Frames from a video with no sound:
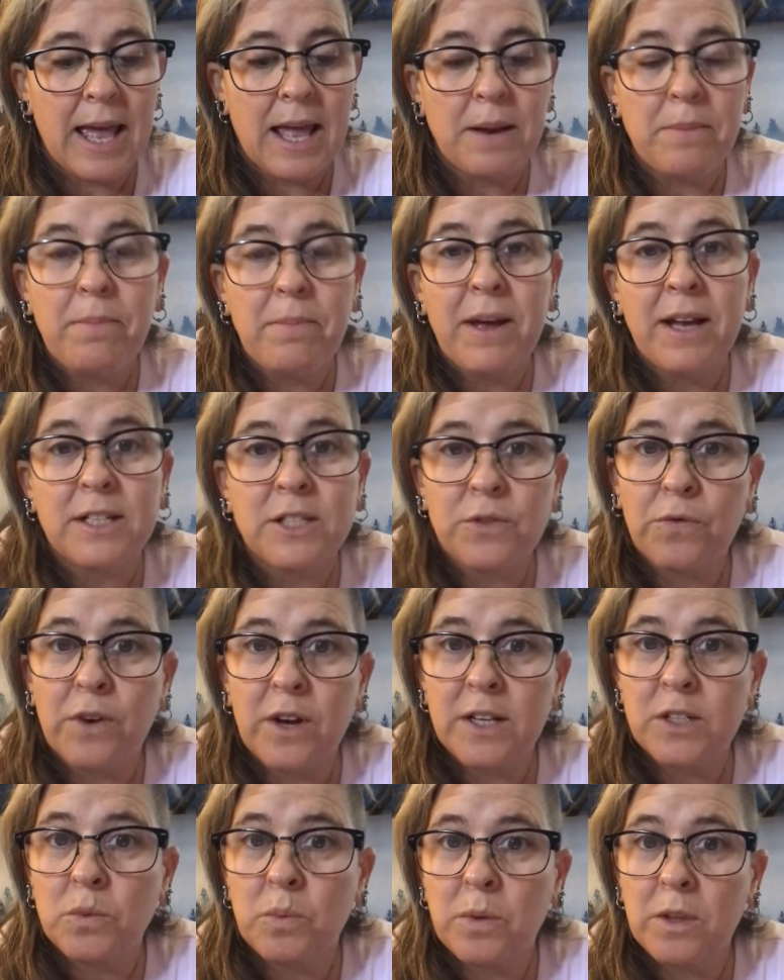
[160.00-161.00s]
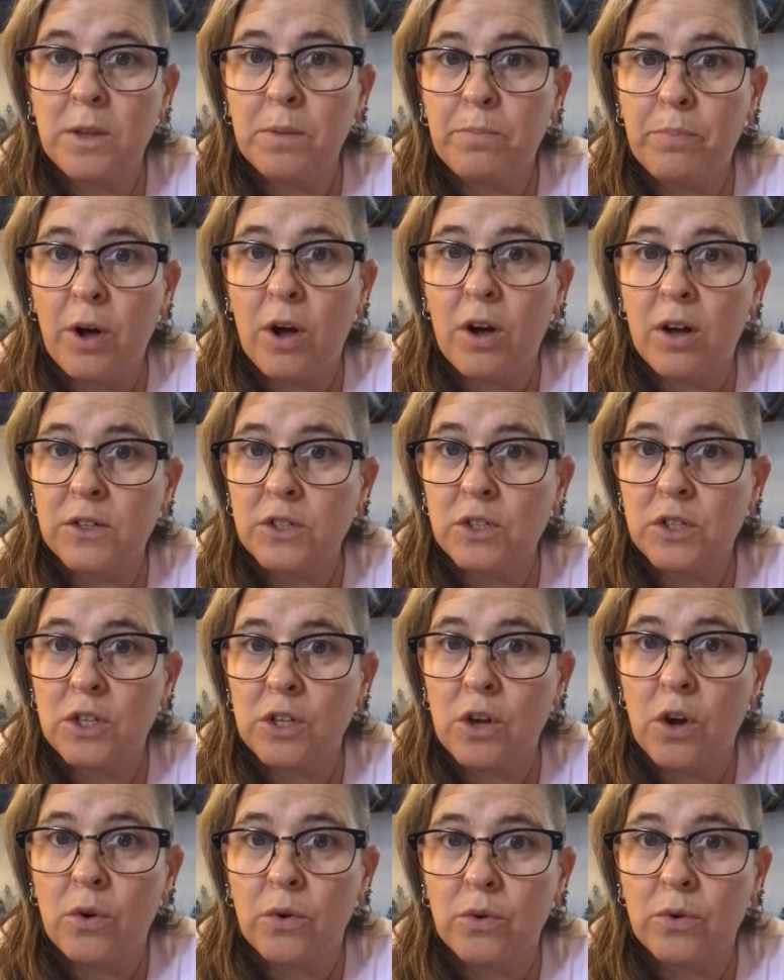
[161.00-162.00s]
best friends with the boss,
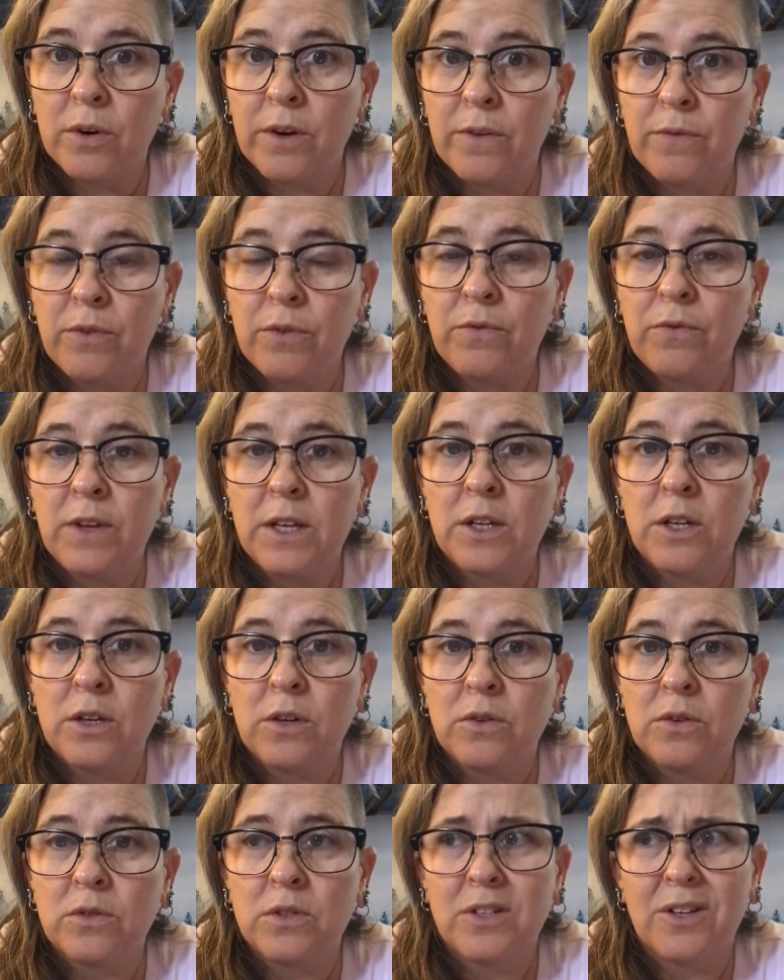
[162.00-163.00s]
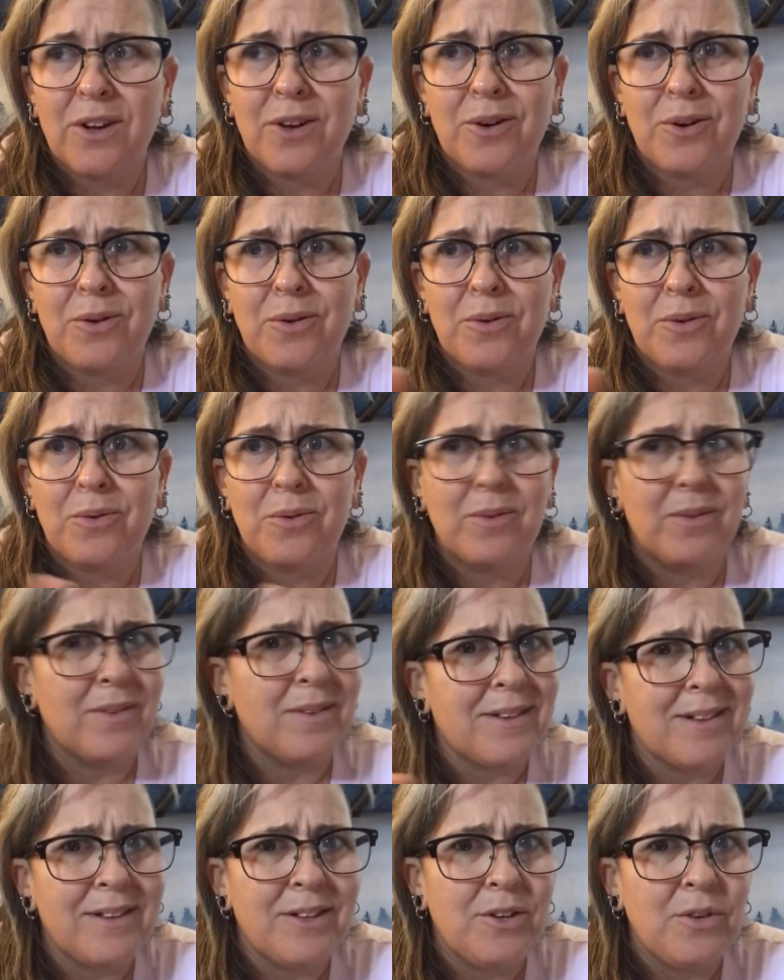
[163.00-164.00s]
the owner of the venue. So
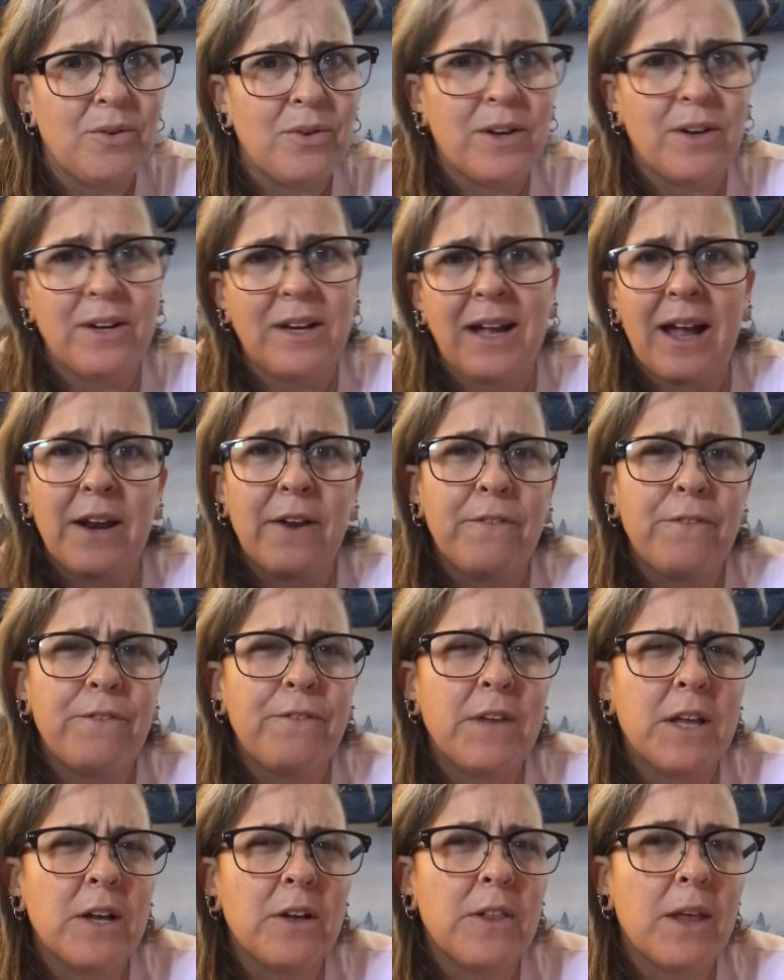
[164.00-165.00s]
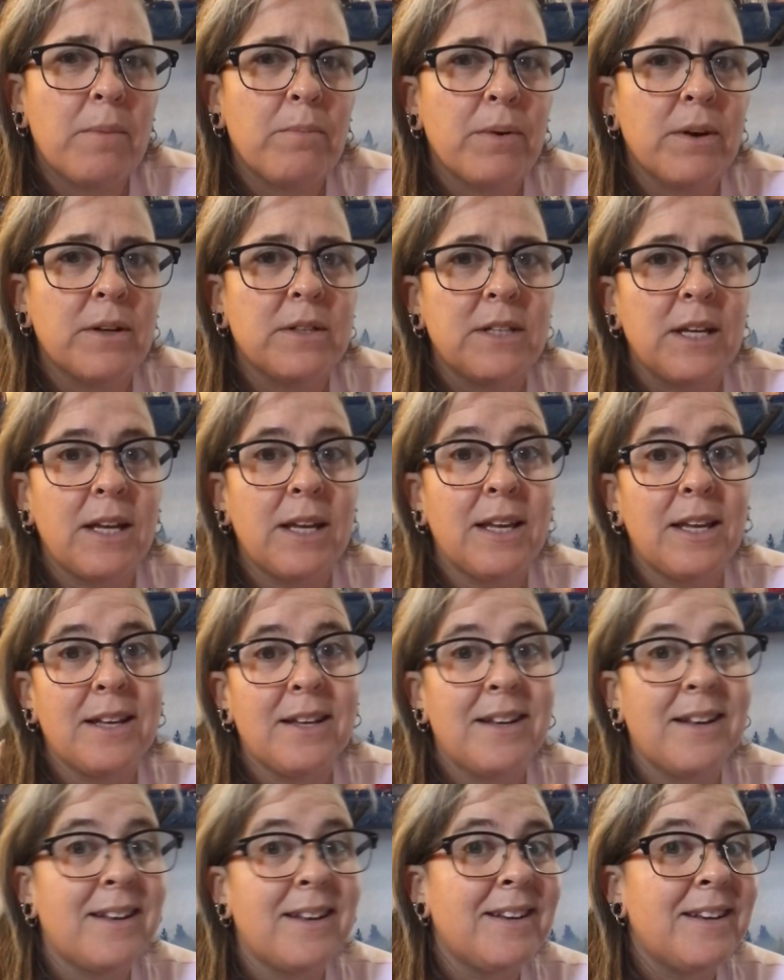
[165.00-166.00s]
you can kind of feel that birthday
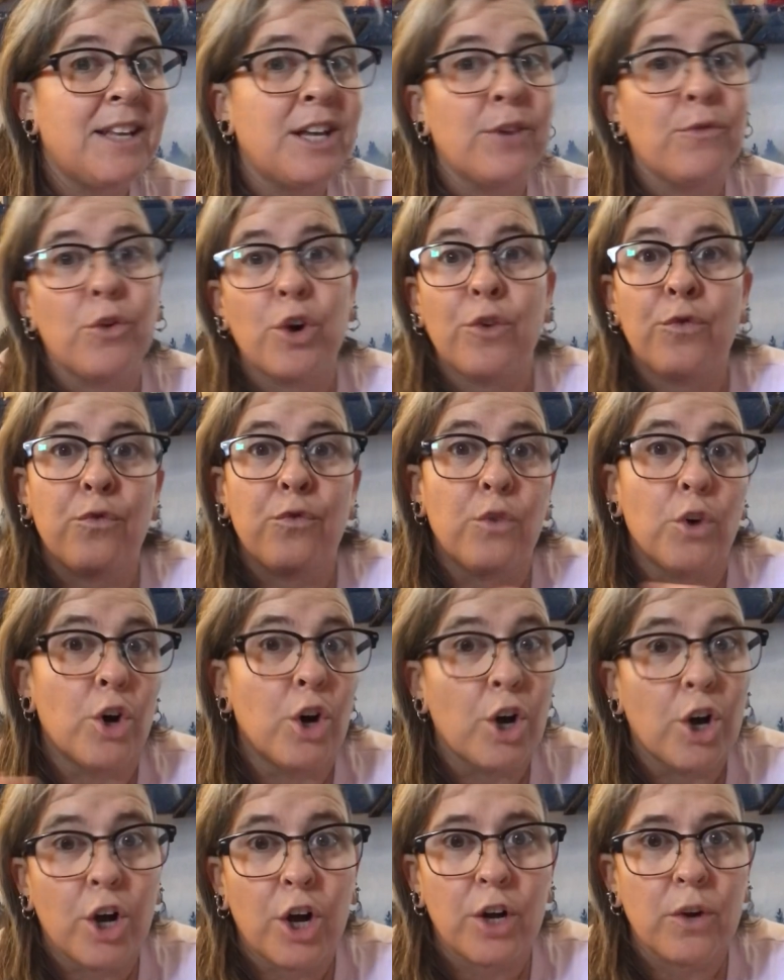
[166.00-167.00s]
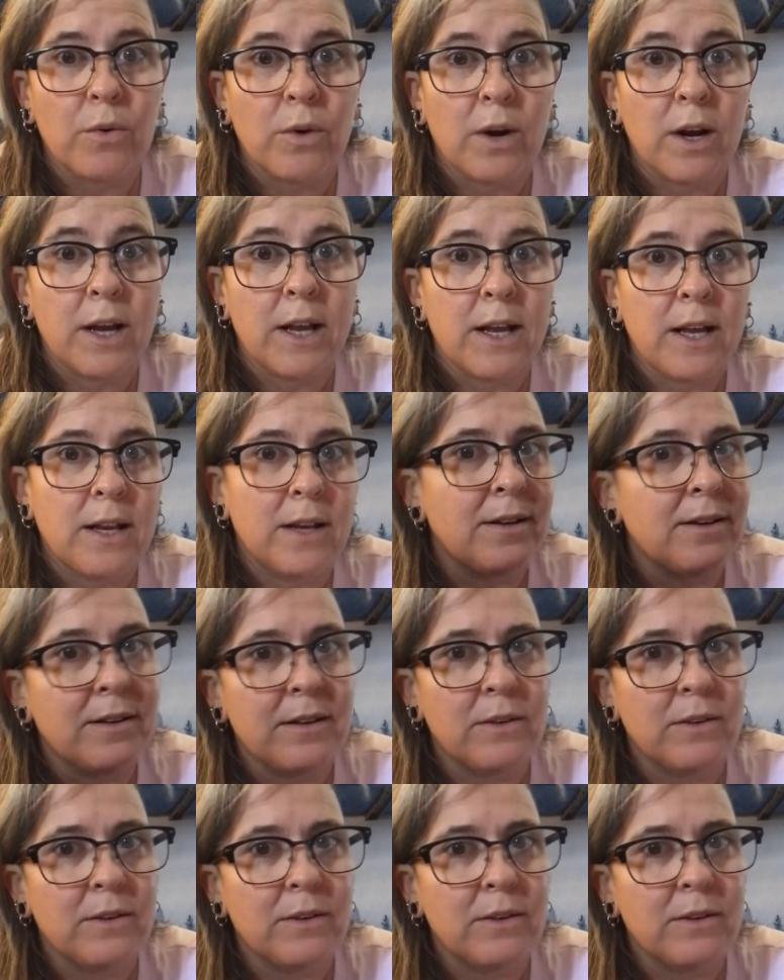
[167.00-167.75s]
kid doesn't give a fuck, right?